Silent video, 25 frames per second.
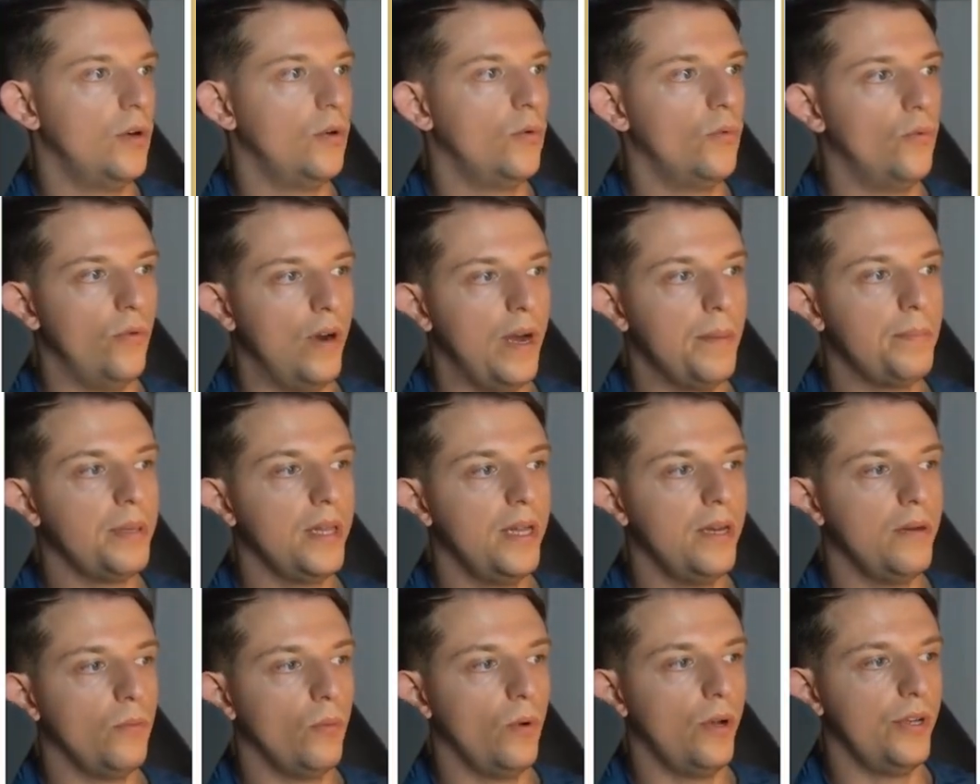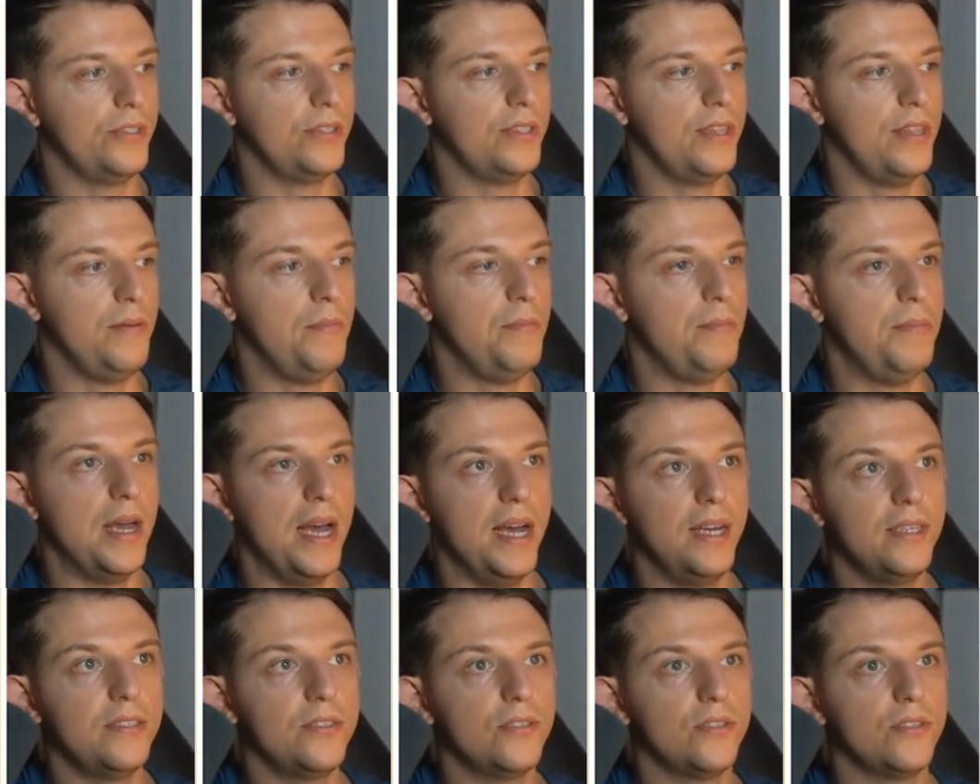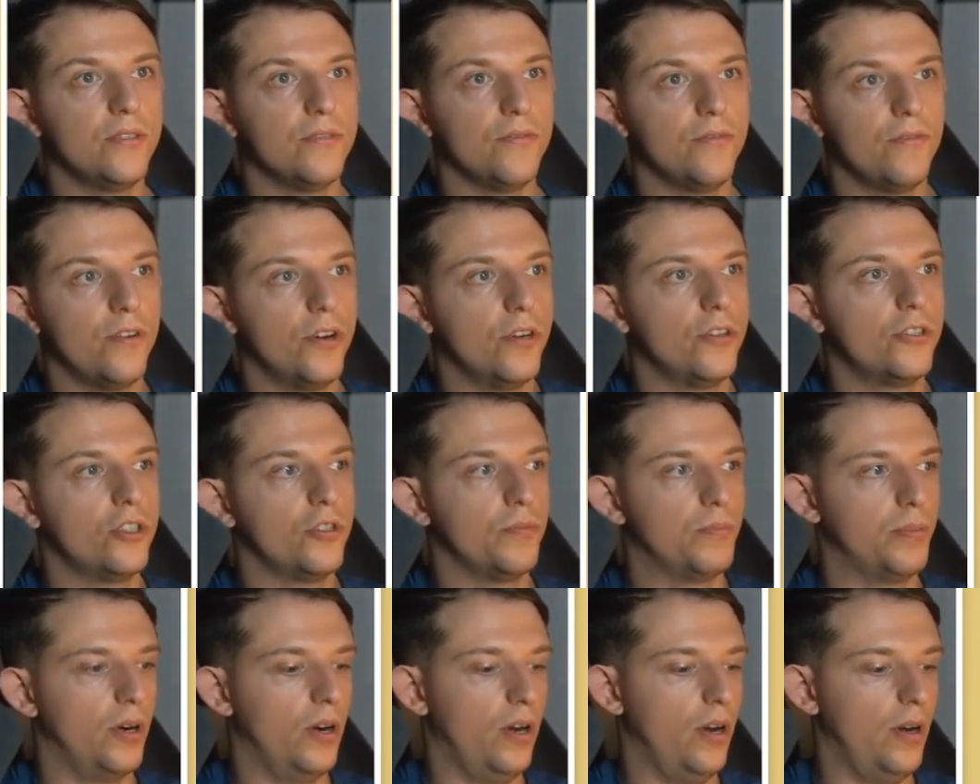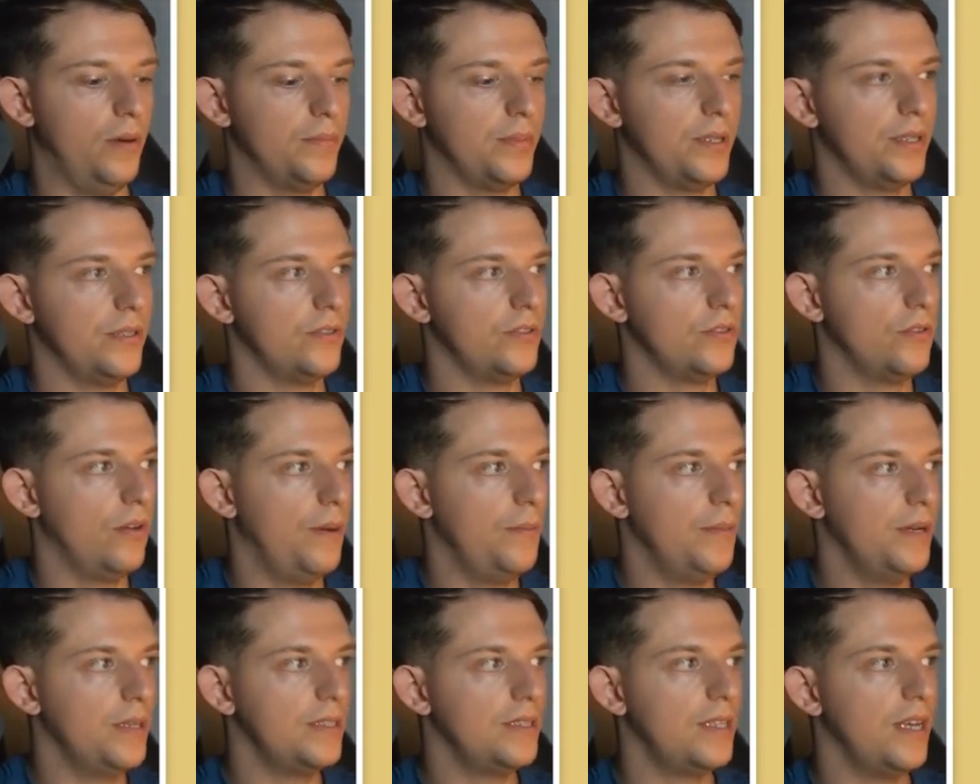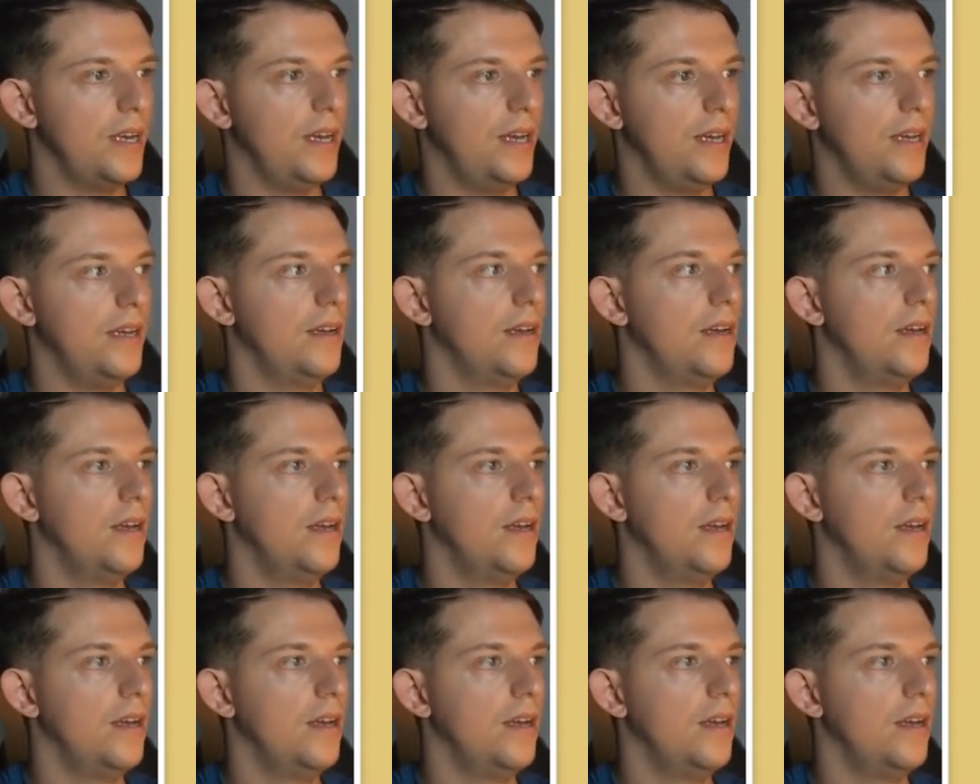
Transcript: Replit was the best first prompt. So I'm going to say,